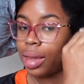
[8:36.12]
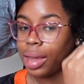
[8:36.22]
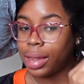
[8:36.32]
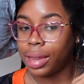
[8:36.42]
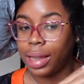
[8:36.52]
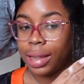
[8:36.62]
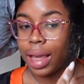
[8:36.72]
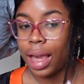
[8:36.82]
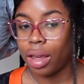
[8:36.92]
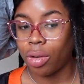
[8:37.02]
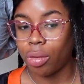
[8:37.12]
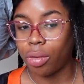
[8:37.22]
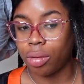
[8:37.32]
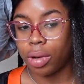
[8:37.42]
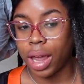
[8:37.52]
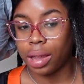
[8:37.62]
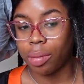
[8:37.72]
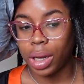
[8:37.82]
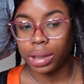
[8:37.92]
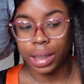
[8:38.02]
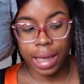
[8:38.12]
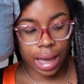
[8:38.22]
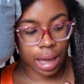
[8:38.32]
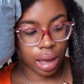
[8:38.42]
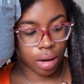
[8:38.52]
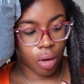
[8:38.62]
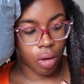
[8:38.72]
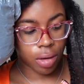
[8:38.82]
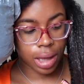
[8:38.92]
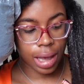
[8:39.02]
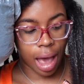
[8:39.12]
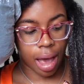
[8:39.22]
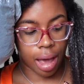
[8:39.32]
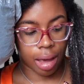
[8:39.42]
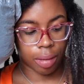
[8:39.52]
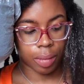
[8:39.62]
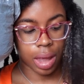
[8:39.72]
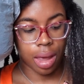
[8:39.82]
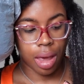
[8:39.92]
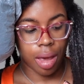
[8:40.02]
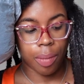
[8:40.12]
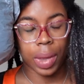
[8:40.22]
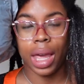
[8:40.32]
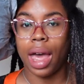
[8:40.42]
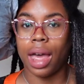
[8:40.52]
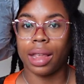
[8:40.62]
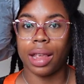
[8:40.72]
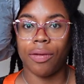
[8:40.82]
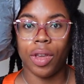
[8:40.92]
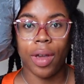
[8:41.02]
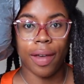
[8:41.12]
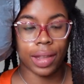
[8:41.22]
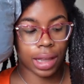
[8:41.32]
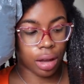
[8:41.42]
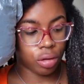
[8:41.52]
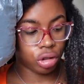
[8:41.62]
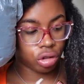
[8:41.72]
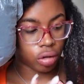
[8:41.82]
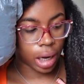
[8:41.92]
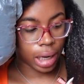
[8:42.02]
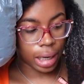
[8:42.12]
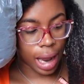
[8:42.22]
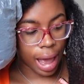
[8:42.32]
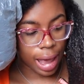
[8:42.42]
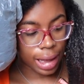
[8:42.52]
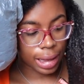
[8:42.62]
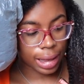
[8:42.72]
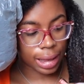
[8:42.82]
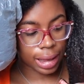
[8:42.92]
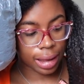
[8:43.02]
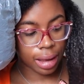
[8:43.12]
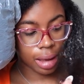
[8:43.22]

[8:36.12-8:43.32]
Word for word: is detangled as much as I can all the time, because if you have single strand knots,